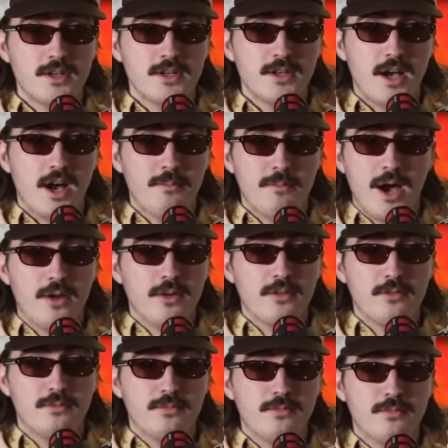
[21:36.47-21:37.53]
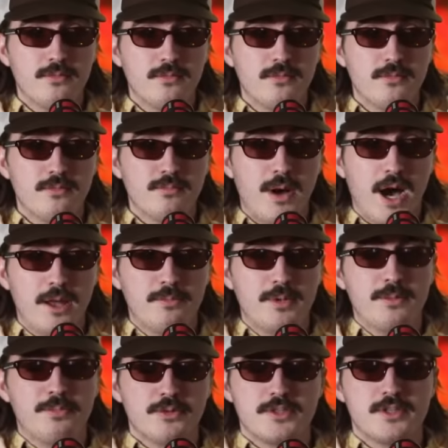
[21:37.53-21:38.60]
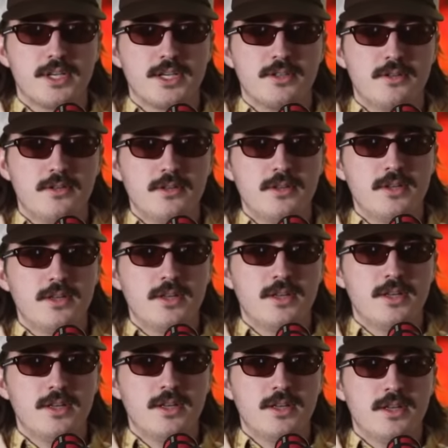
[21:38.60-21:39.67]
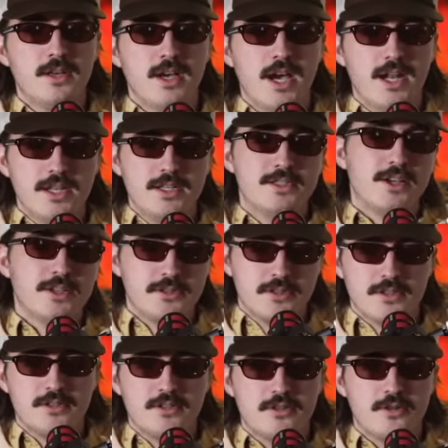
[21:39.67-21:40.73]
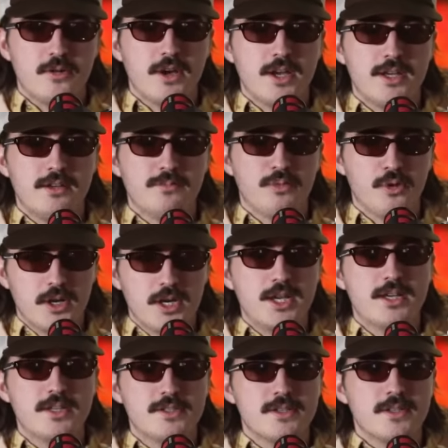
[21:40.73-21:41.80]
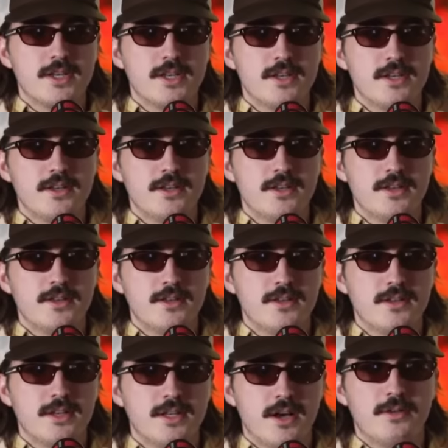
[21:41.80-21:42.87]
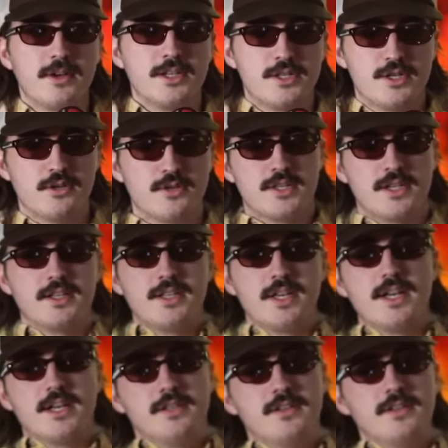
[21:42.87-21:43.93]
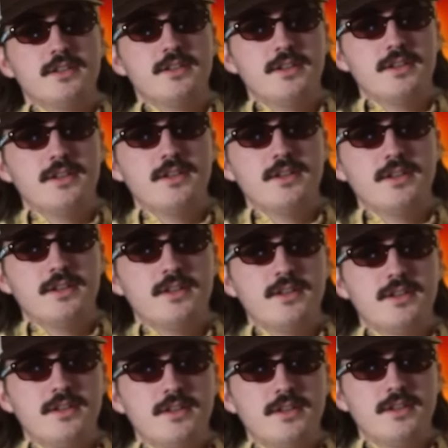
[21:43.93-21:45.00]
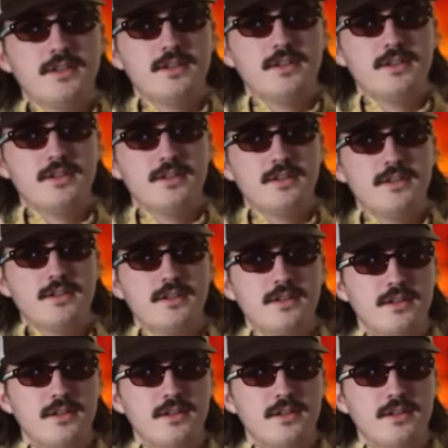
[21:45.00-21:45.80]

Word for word: amount of pod people signal, and he does destroy it pretty easily you know, and he shoots it at the end. I think, uh,